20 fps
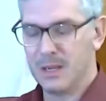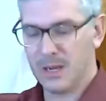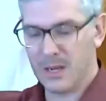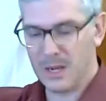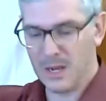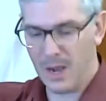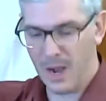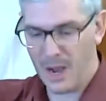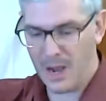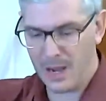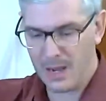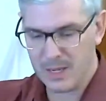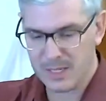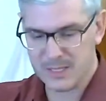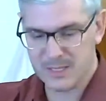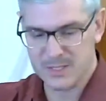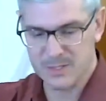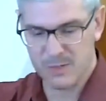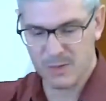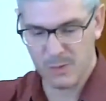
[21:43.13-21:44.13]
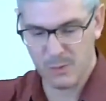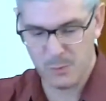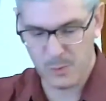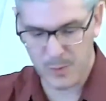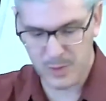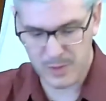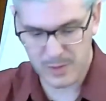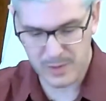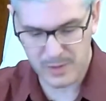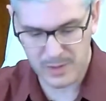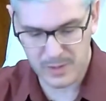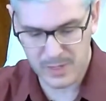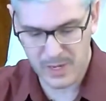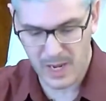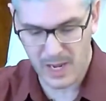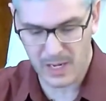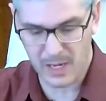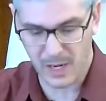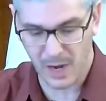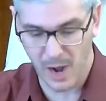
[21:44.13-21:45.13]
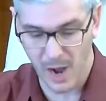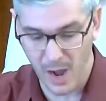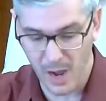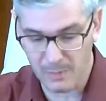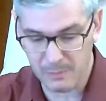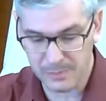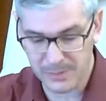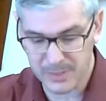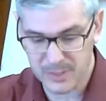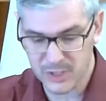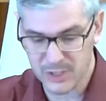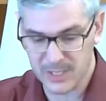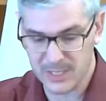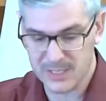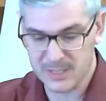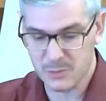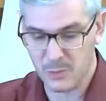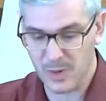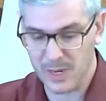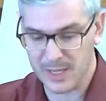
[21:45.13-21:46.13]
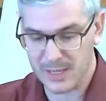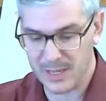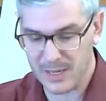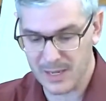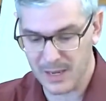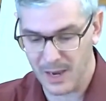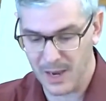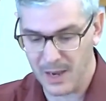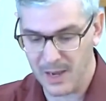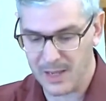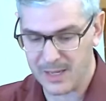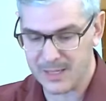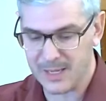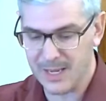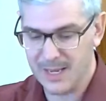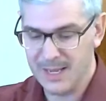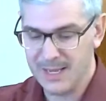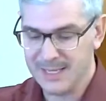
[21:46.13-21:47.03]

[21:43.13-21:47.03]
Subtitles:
God's word accomplishes what God